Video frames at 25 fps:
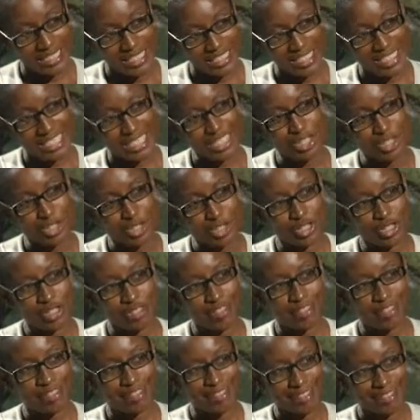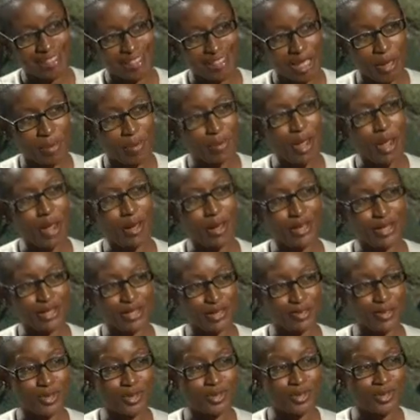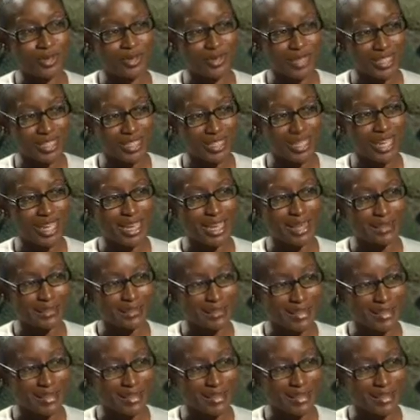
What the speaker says: teach their parents most of the time.